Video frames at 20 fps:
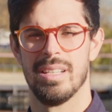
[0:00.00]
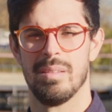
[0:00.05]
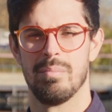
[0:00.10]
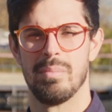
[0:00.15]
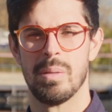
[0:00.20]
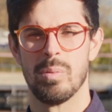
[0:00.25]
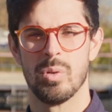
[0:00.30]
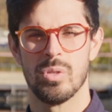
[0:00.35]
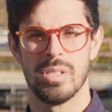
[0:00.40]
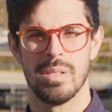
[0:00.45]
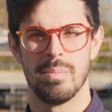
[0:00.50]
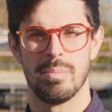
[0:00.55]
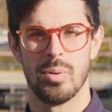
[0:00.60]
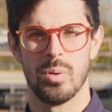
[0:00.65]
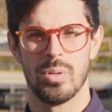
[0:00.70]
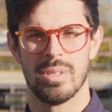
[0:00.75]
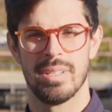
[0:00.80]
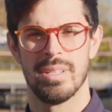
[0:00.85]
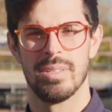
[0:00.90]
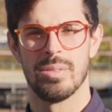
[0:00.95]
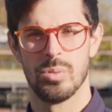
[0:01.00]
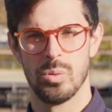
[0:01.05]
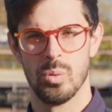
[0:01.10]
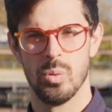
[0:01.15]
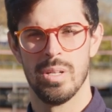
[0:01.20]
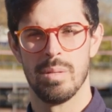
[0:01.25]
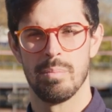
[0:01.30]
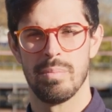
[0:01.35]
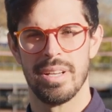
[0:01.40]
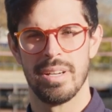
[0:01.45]
My most important
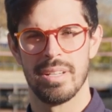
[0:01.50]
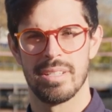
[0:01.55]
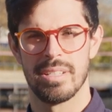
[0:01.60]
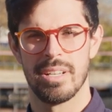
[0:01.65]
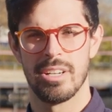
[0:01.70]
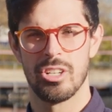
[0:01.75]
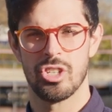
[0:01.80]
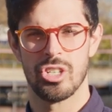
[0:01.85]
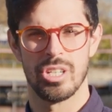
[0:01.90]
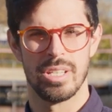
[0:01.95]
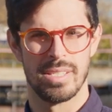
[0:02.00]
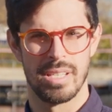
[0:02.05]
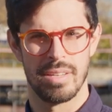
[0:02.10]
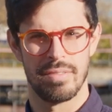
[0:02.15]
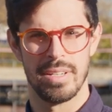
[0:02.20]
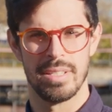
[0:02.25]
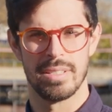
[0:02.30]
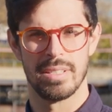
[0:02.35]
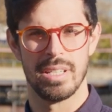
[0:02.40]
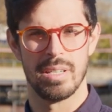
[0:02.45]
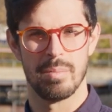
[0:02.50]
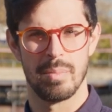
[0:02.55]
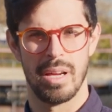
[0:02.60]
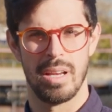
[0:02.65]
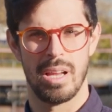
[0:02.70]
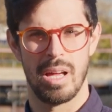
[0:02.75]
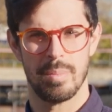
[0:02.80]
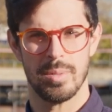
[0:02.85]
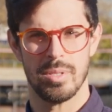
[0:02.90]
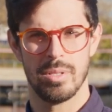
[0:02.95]
tool in my research is definitely
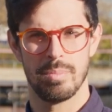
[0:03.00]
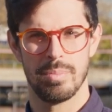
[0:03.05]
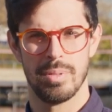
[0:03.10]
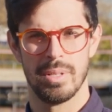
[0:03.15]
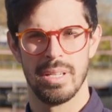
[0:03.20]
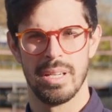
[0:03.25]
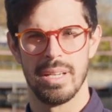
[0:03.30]
my laptop.